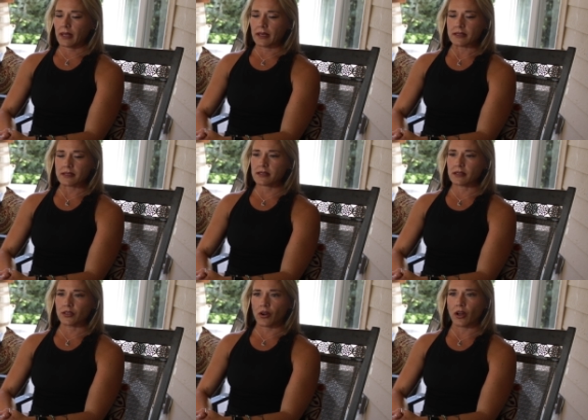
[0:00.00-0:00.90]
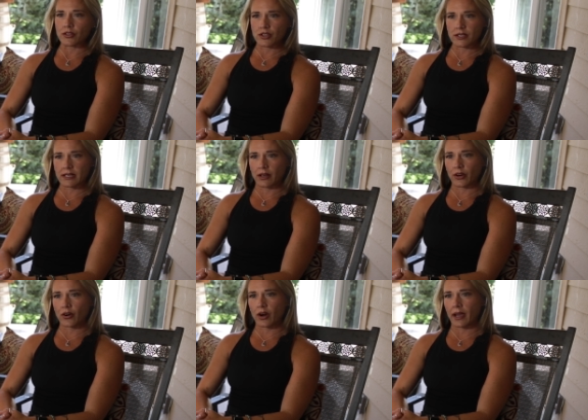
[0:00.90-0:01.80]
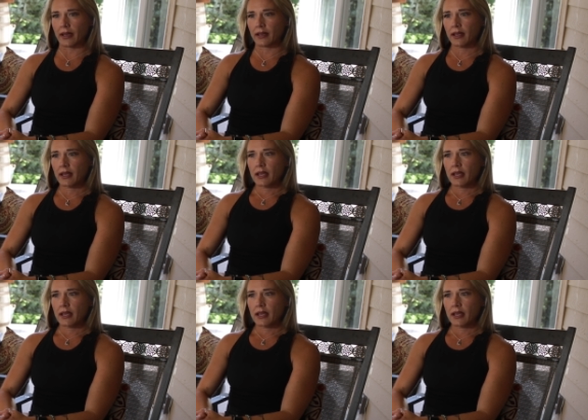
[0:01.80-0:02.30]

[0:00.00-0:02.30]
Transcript: His neurologist down at Craig